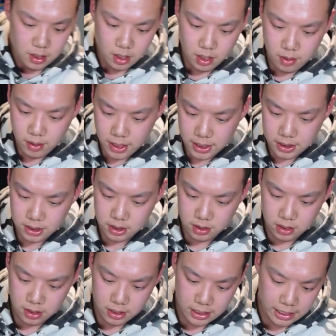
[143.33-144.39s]
Alright, so
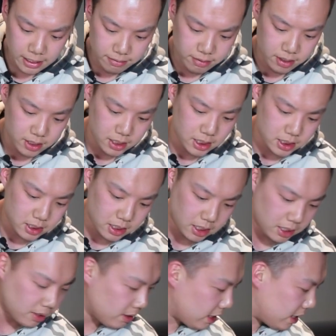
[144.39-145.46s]
there you have it. It's
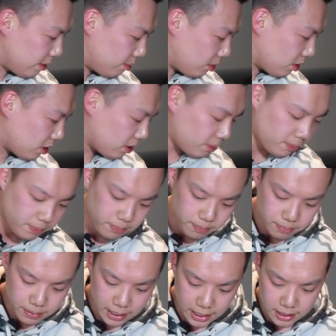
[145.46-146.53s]
not any more
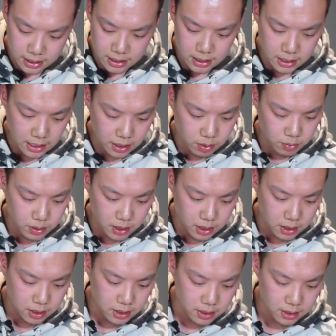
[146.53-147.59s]
padded in any way.